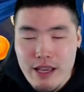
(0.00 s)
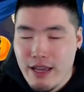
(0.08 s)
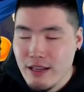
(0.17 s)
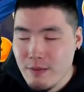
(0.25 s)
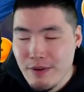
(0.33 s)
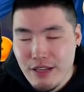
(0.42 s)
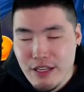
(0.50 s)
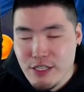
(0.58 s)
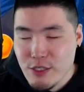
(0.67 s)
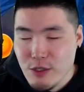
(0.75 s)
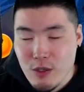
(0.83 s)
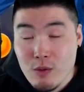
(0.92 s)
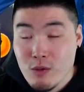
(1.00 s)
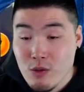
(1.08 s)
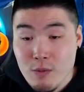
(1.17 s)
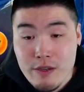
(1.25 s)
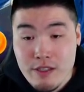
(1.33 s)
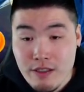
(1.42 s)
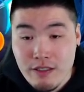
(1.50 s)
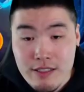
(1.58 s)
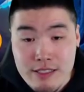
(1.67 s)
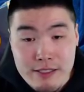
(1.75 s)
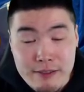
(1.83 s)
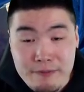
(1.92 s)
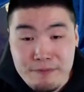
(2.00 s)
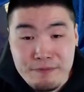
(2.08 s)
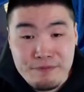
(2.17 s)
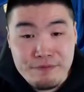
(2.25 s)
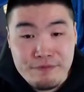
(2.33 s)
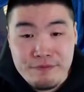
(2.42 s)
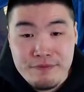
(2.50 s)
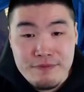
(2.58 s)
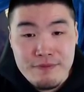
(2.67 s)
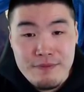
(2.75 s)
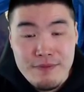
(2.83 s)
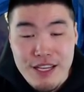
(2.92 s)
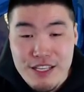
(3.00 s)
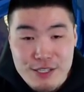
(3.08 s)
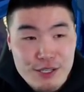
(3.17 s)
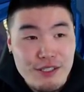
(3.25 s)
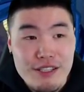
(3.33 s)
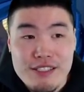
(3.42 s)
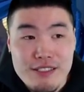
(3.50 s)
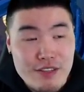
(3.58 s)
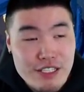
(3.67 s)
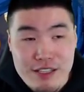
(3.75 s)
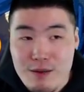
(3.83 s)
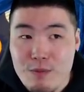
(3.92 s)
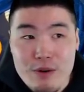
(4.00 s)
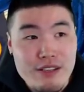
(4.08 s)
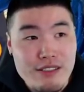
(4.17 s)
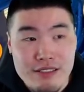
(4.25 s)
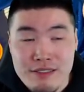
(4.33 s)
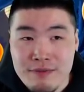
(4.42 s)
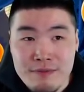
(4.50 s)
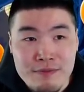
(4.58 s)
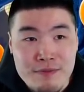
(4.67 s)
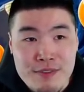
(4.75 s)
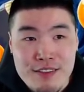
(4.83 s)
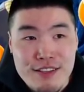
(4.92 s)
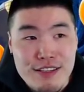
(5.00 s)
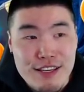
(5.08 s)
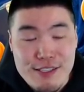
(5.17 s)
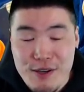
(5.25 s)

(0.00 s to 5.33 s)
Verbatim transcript: anybody, just don't super Turles. And Turles, for some reason, is